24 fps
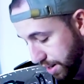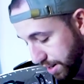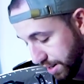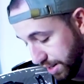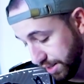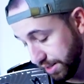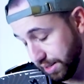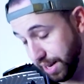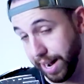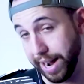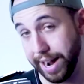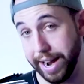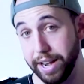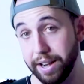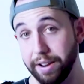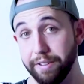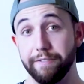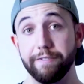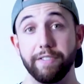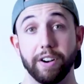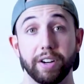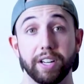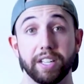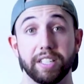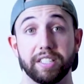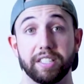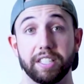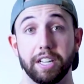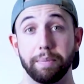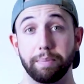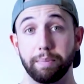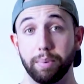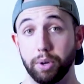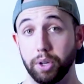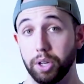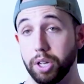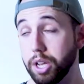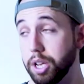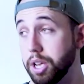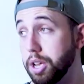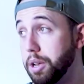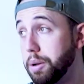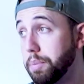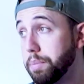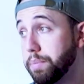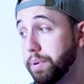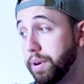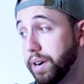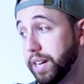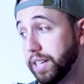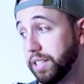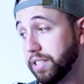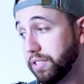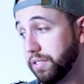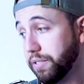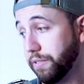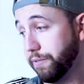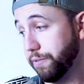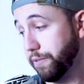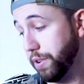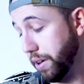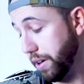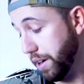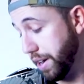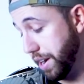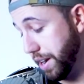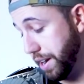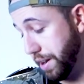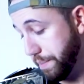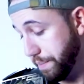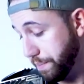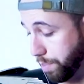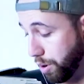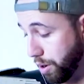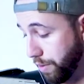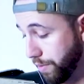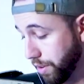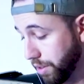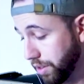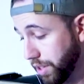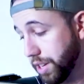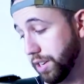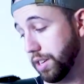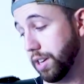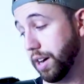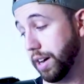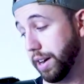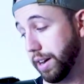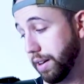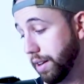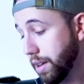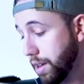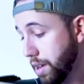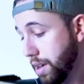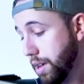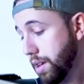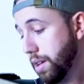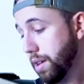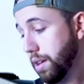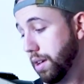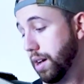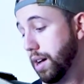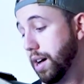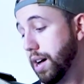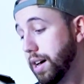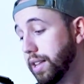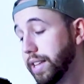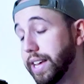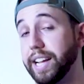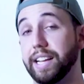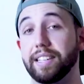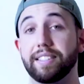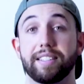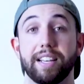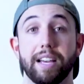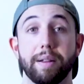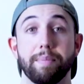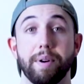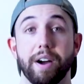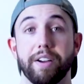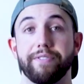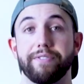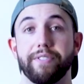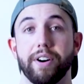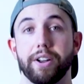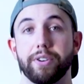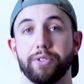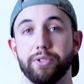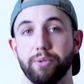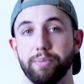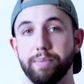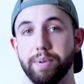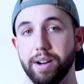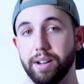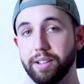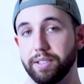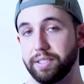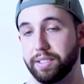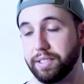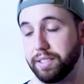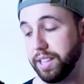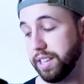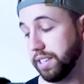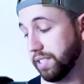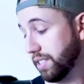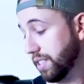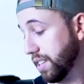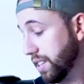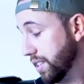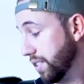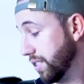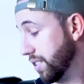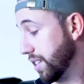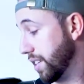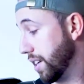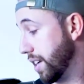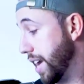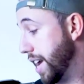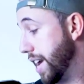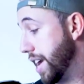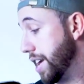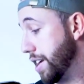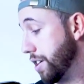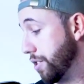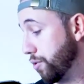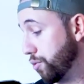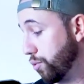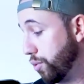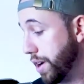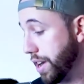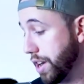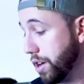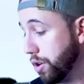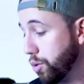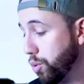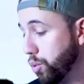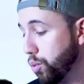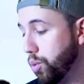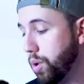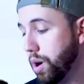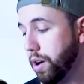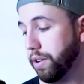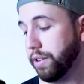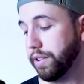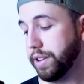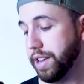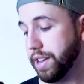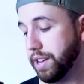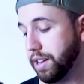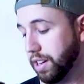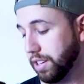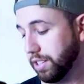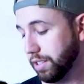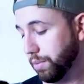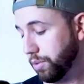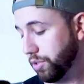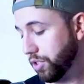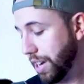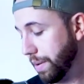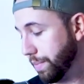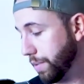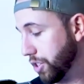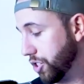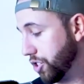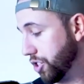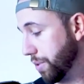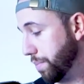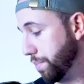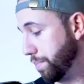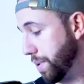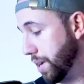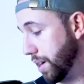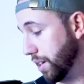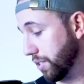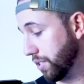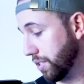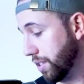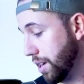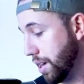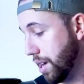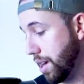design, very simple, but very perfectly done. like I said, by Fandu Belts. This is a great quality custom championship belt.